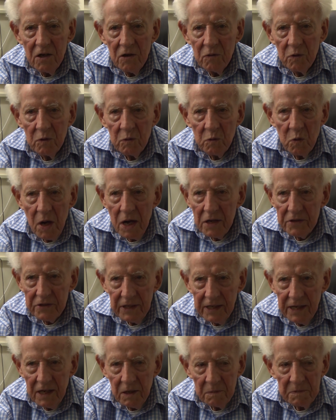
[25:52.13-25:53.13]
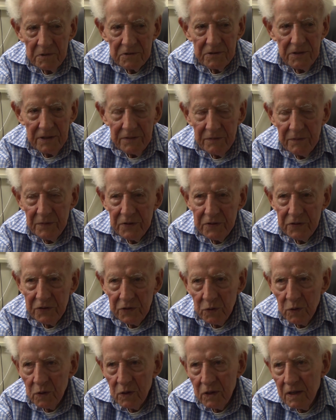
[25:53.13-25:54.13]
were watching helplessly from the
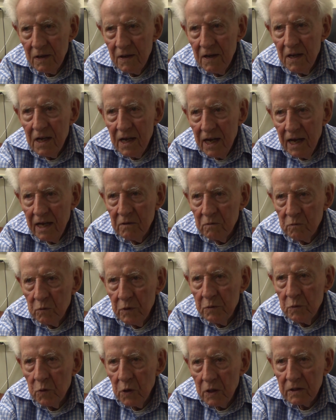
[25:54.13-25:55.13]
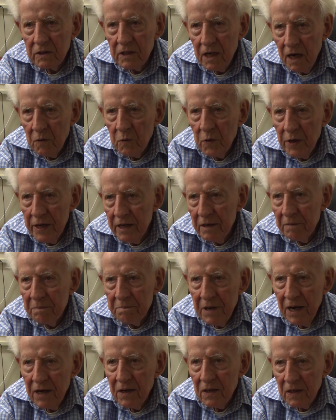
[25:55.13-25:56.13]
shore. And we worked our way up
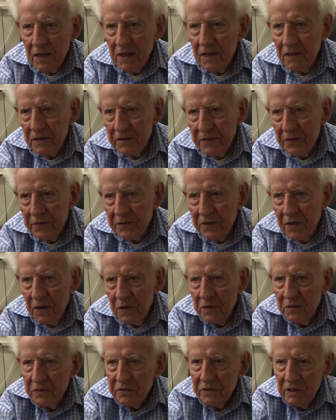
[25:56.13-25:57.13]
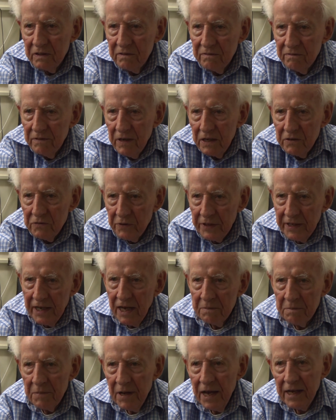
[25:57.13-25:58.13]
parallel to the coast and eventually
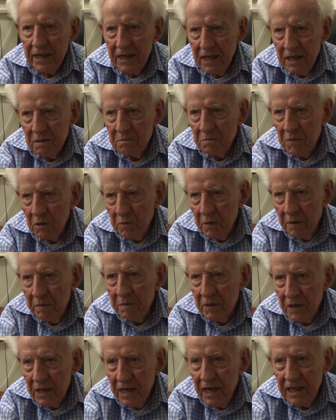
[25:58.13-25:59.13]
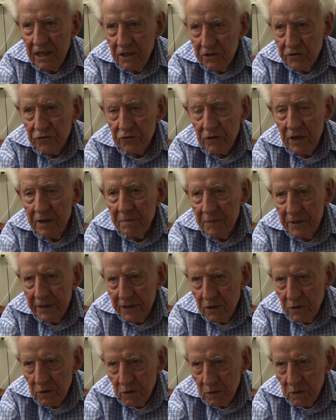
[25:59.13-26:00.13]
got back in, but we were extremely
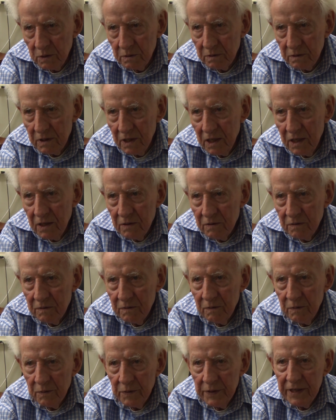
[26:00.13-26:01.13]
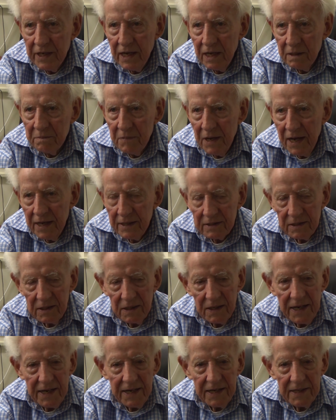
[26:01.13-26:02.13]
cold when we got back to
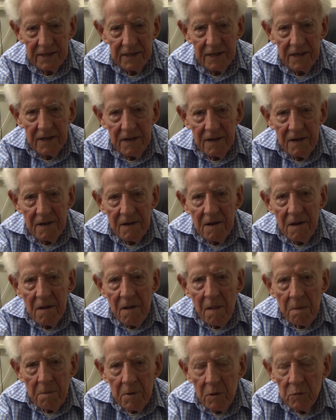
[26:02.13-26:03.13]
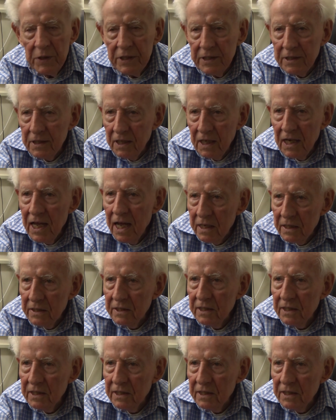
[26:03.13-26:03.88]
land. But we did a lot of